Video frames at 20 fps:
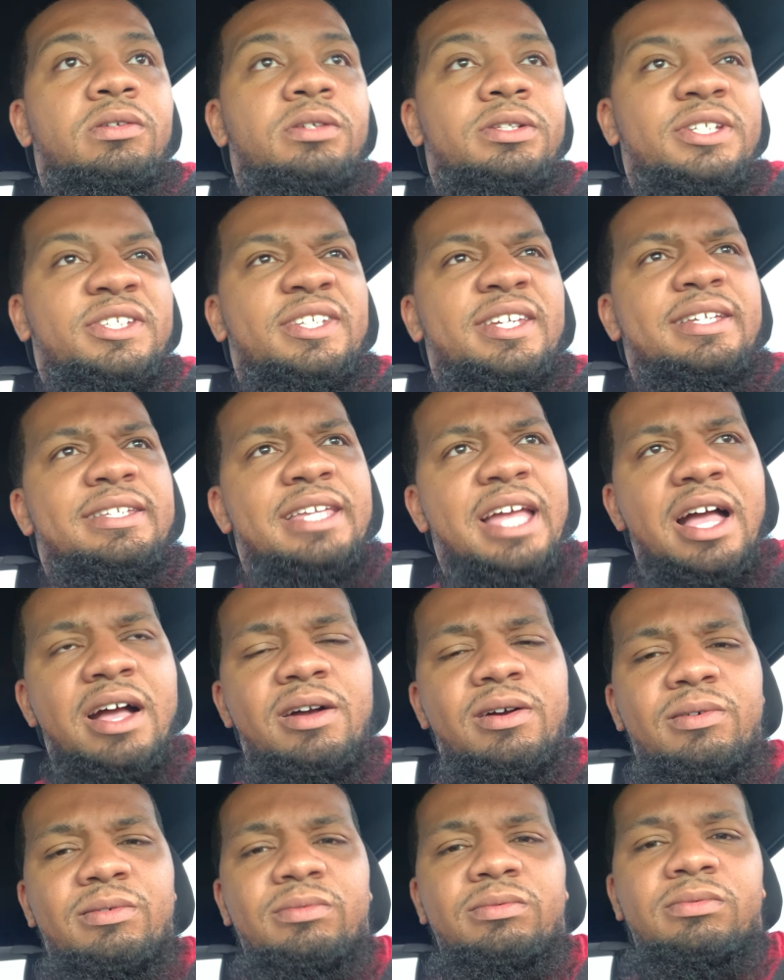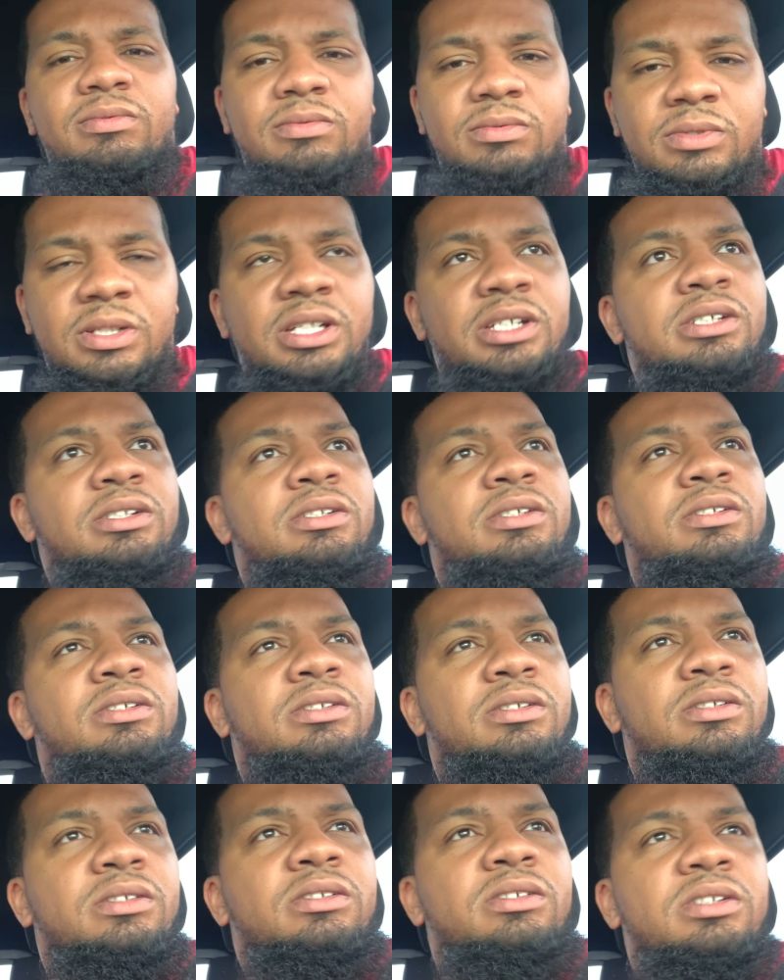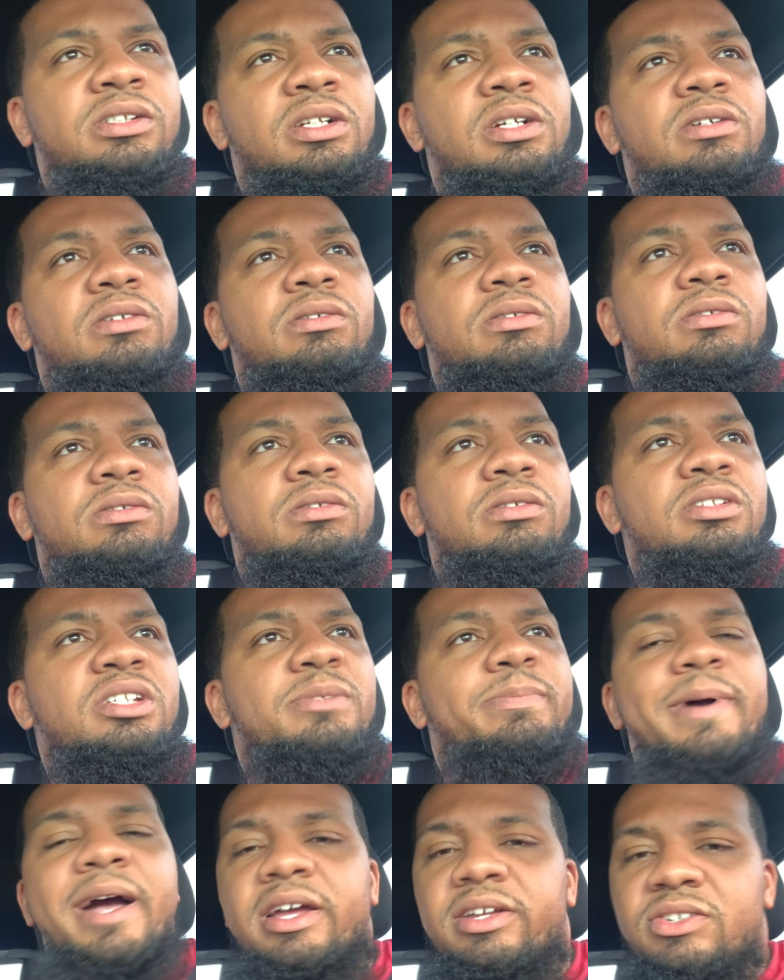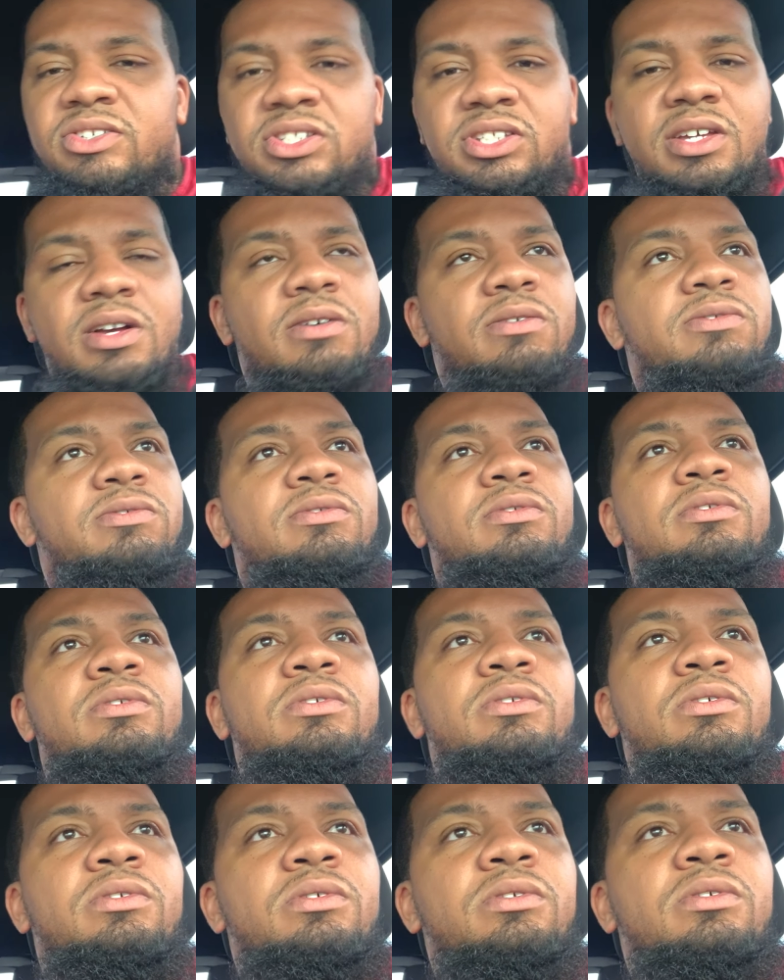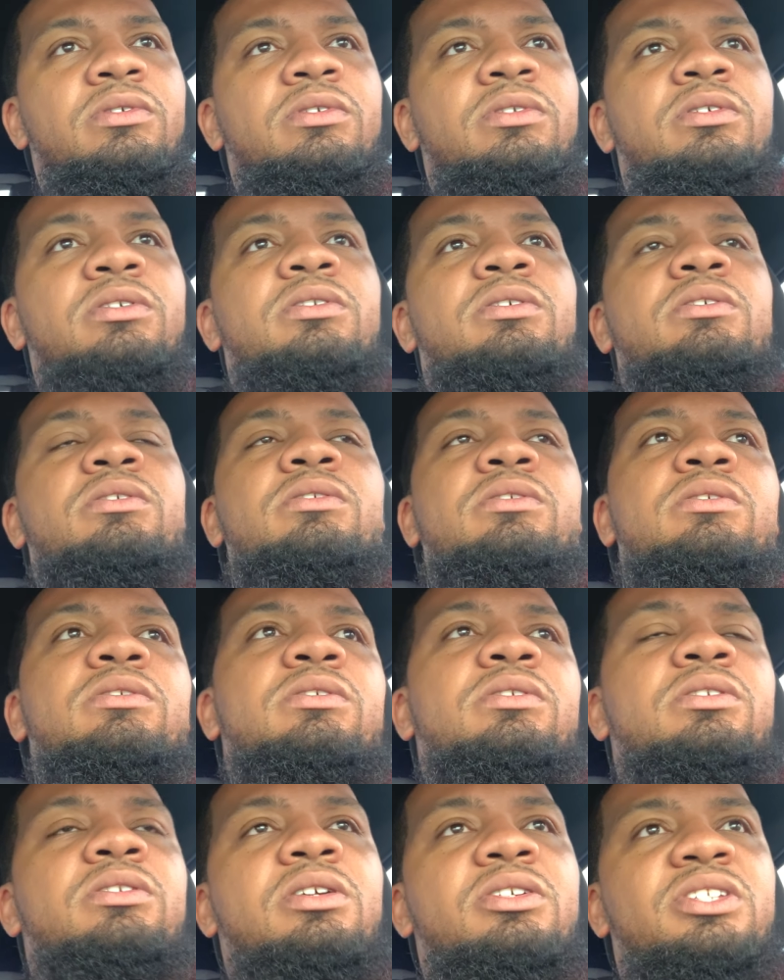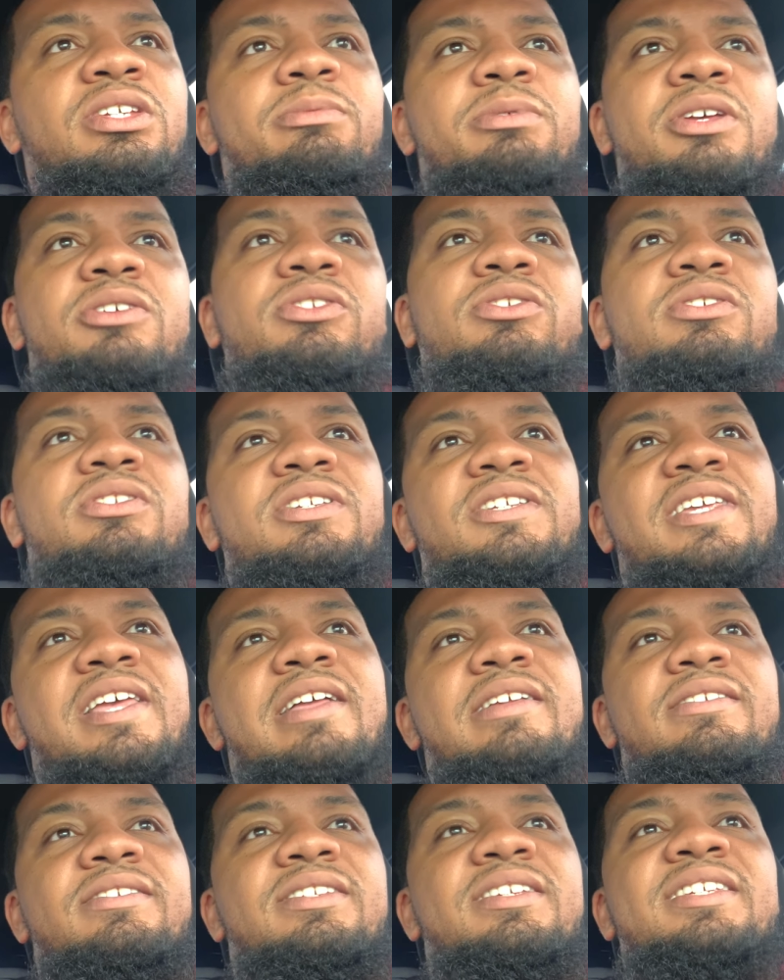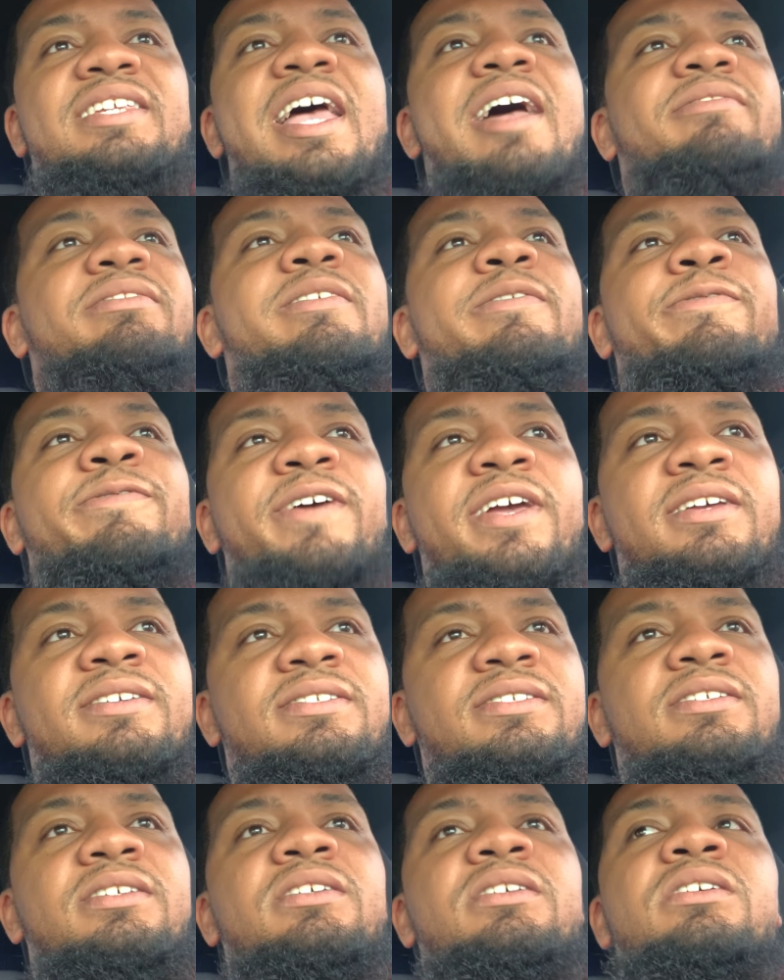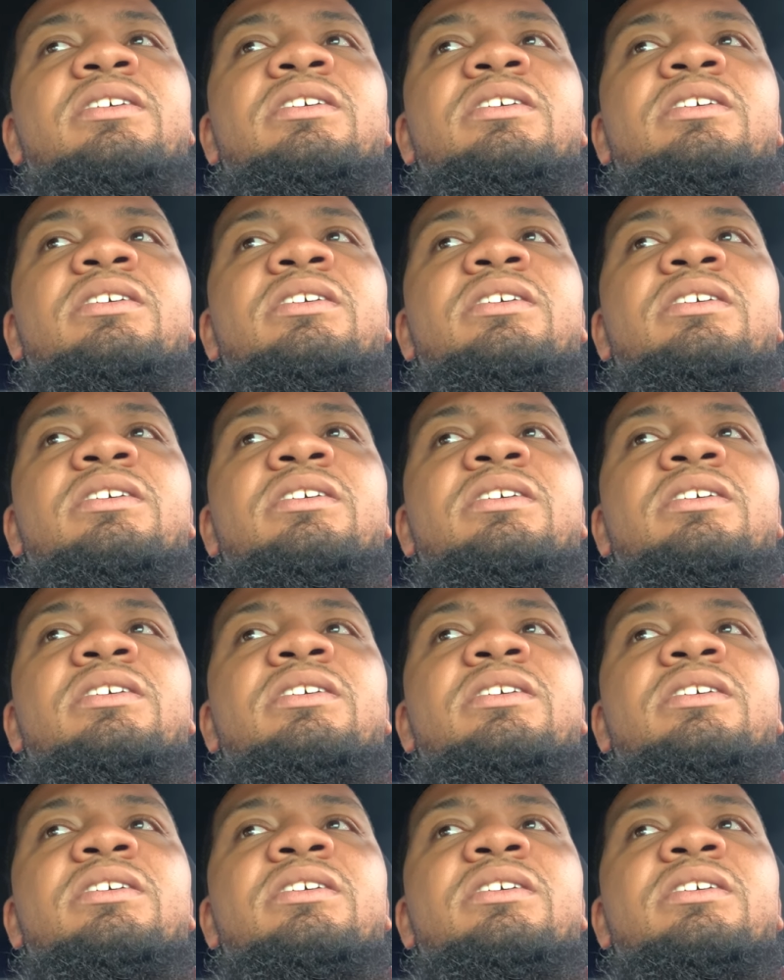sit down, you know, just by yourself. You know, sometimes you just ha just have to face